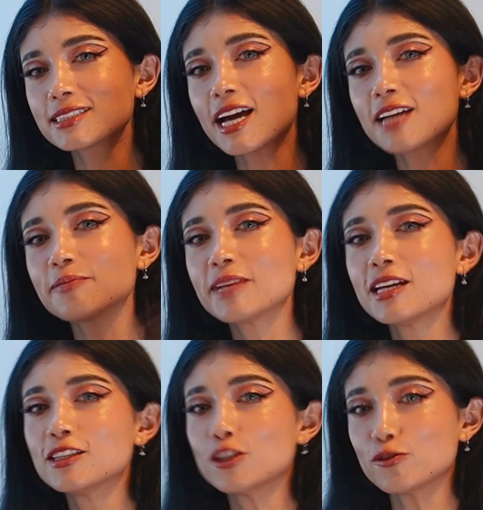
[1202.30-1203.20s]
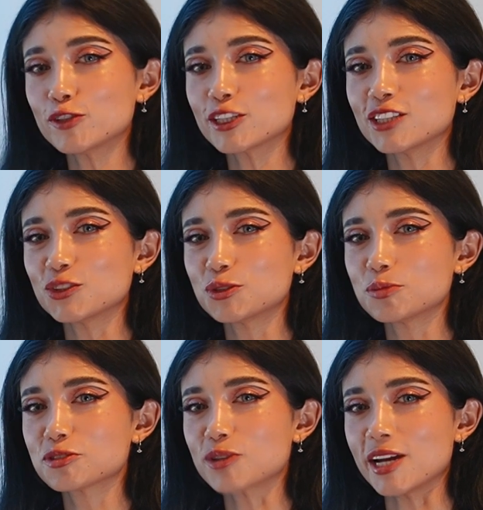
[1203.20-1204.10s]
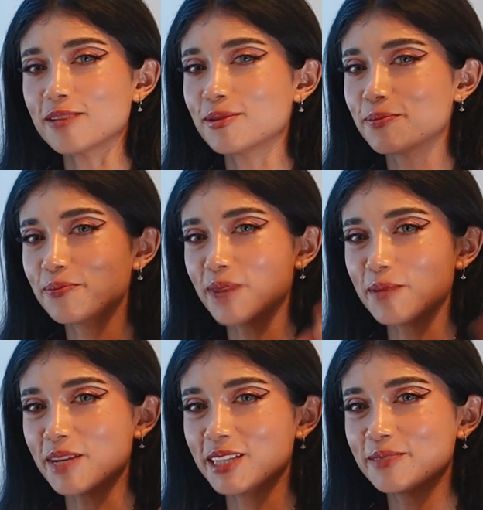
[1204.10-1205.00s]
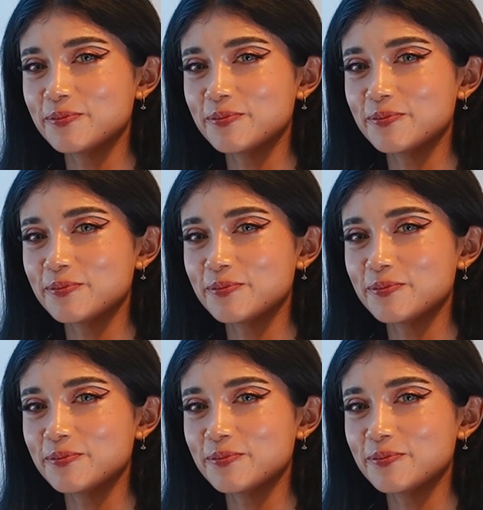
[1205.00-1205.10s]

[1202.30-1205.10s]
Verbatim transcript: time, don't forget to subscribe. Bye bye.